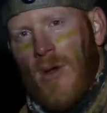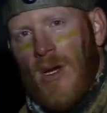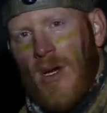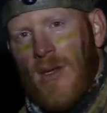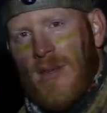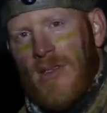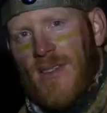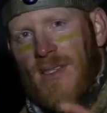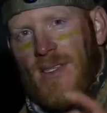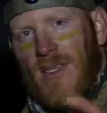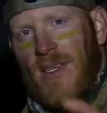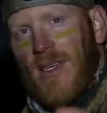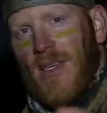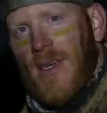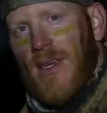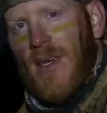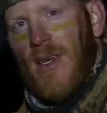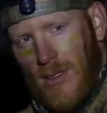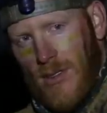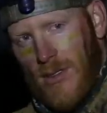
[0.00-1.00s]
we all seek.
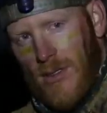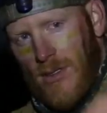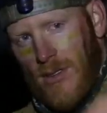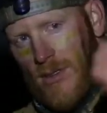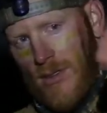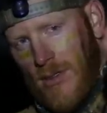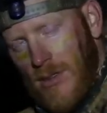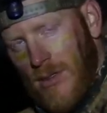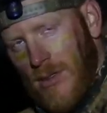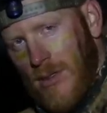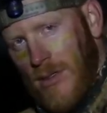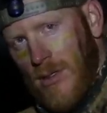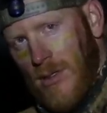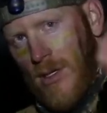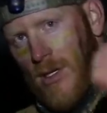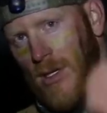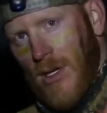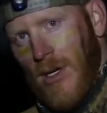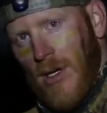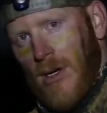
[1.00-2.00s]

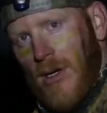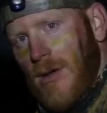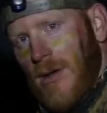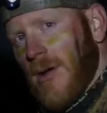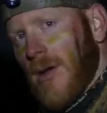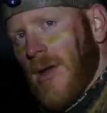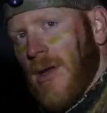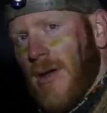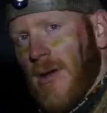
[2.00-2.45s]
Right